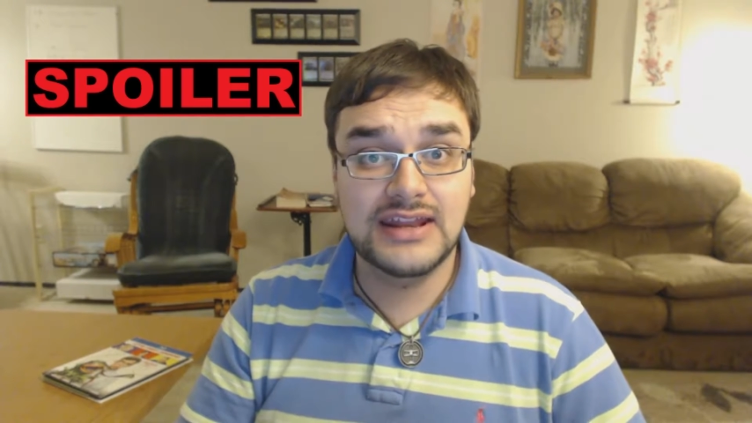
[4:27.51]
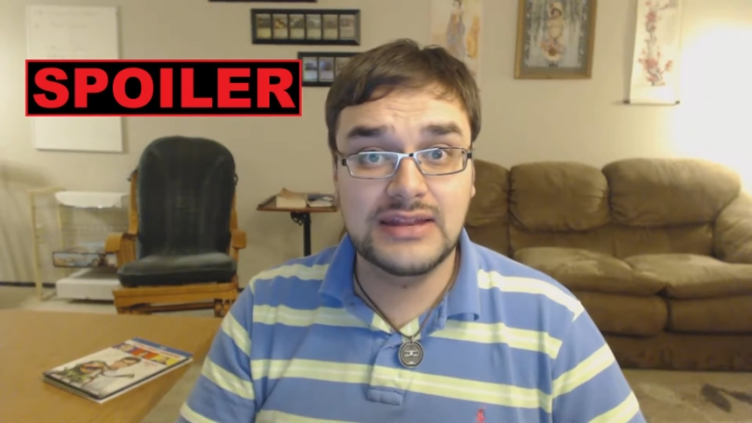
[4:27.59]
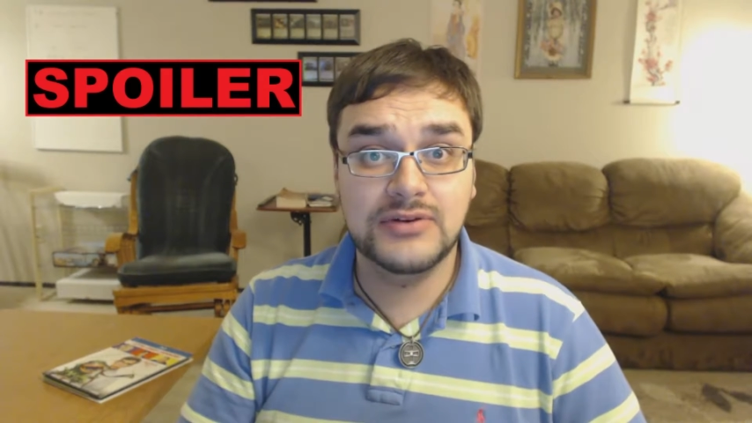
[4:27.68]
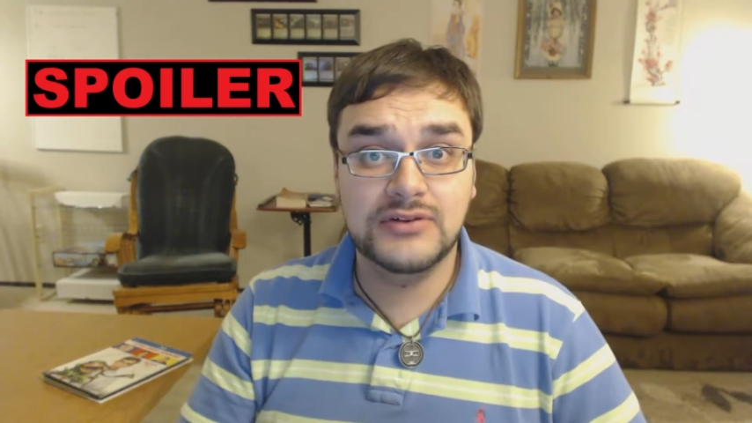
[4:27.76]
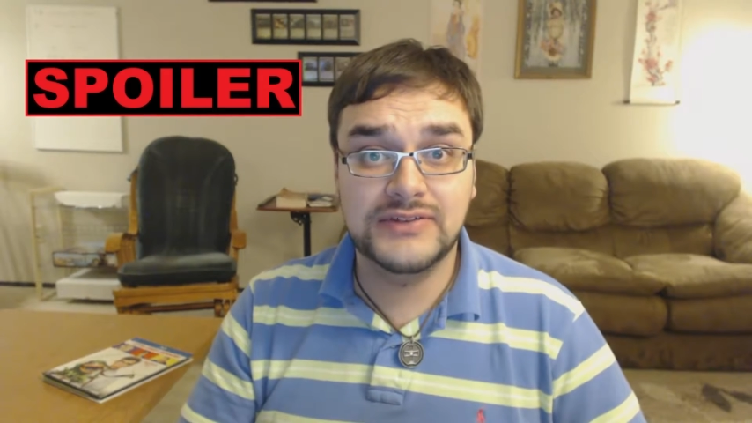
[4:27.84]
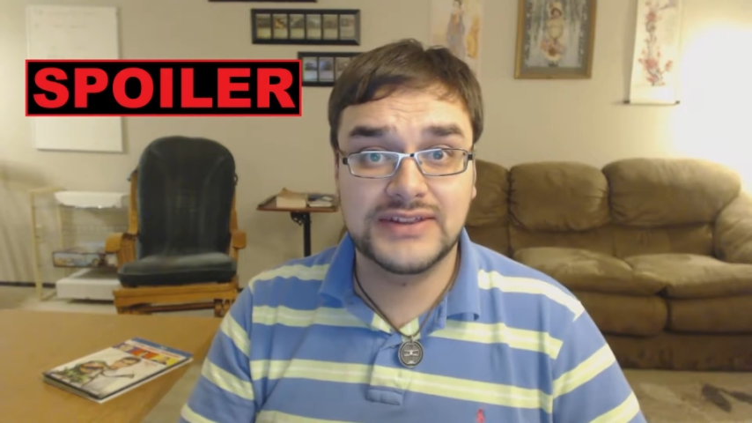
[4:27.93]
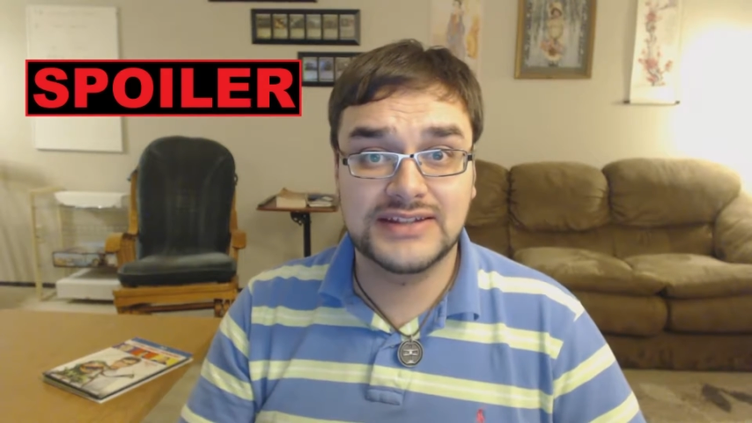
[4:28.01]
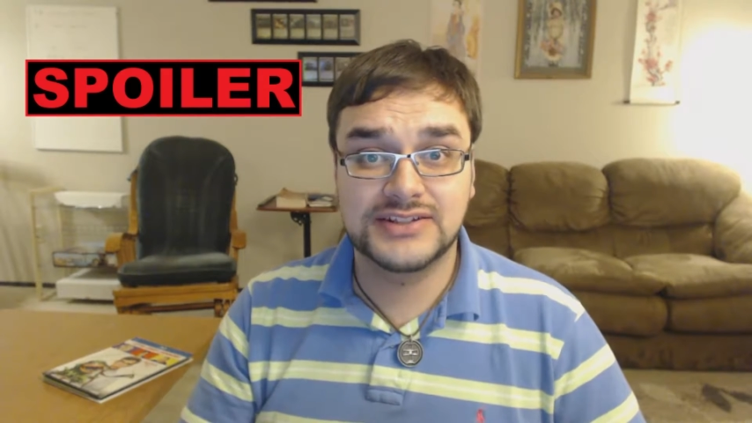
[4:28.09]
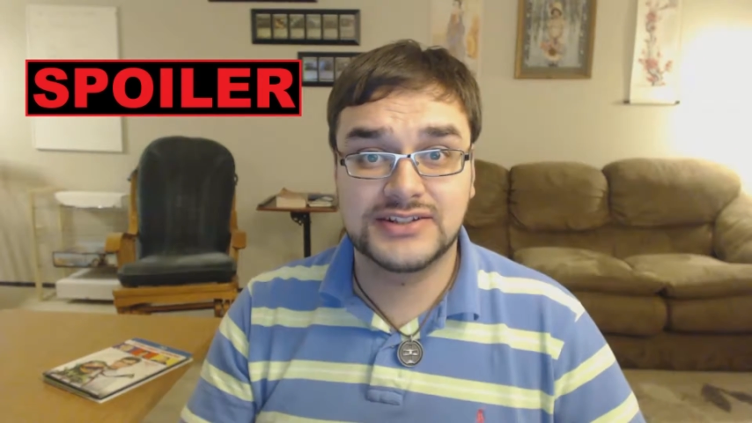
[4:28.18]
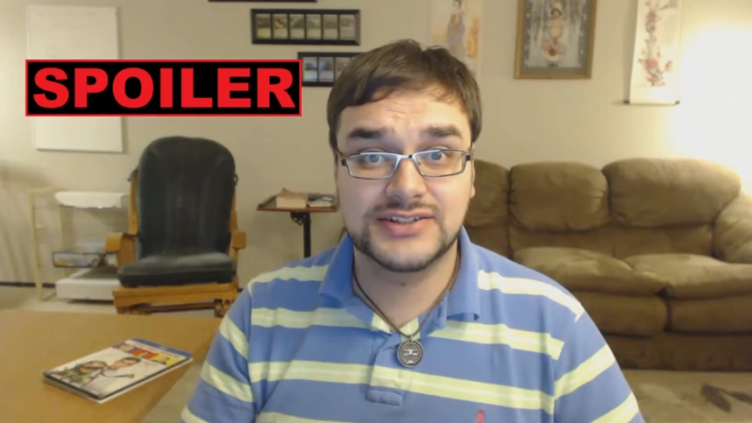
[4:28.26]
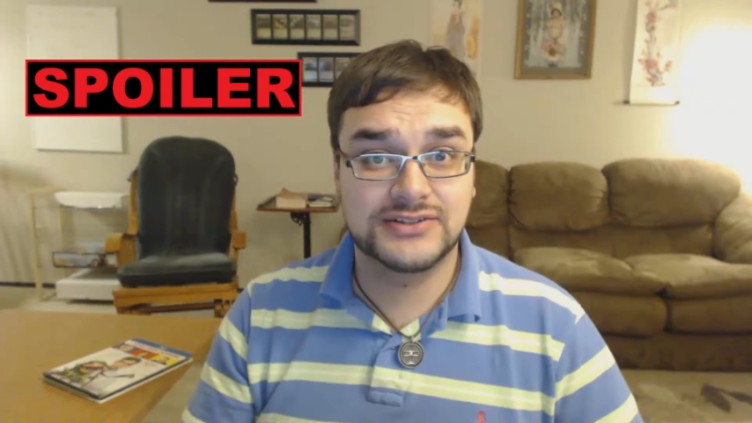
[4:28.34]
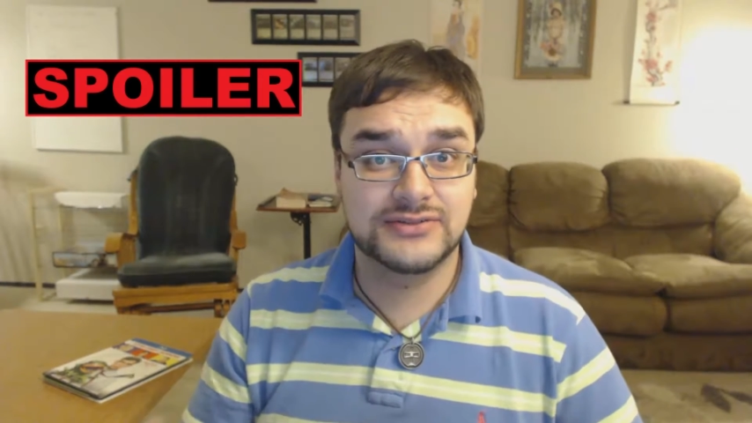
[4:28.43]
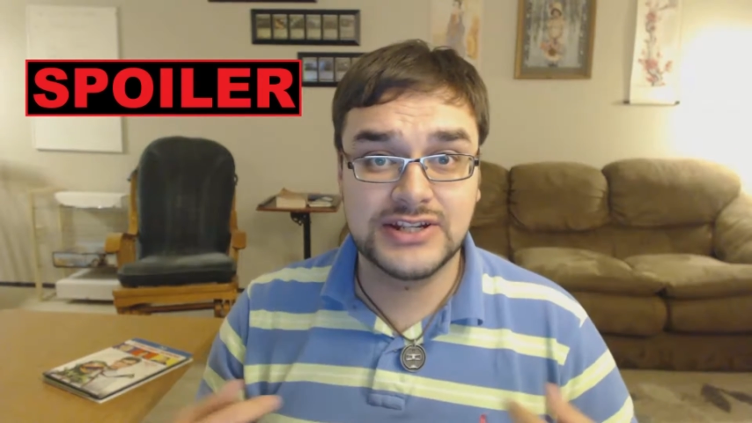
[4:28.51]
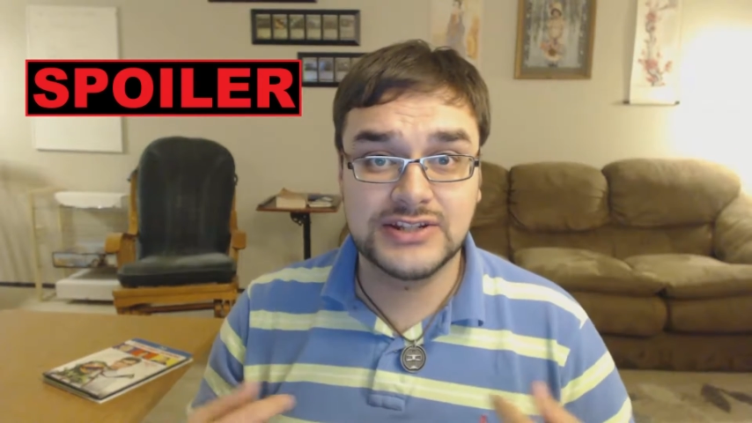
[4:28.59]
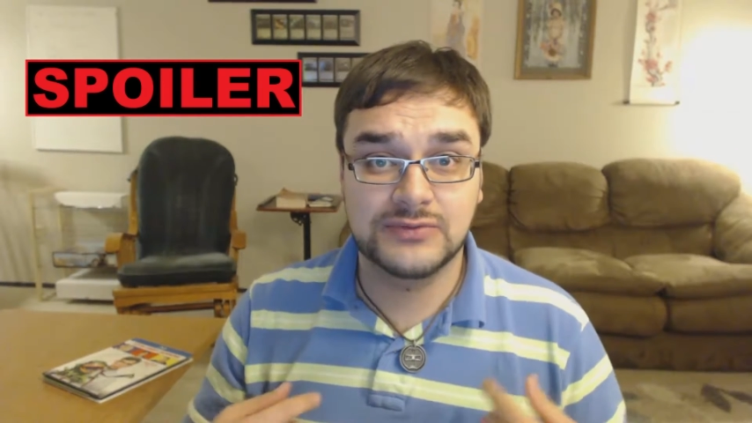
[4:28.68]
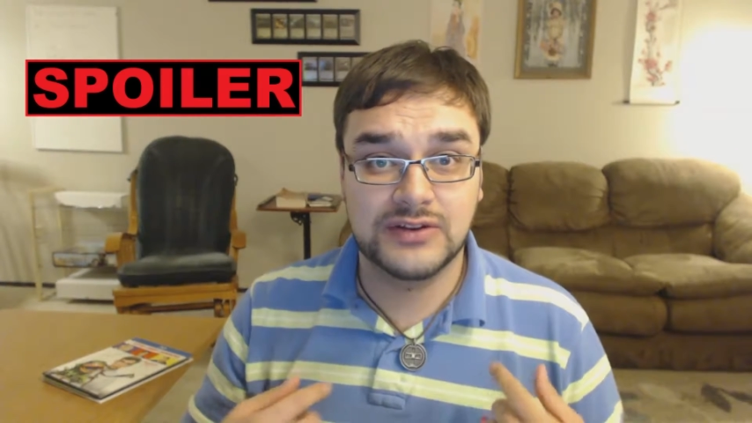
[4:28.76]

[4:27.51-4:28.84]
any movie that disagrees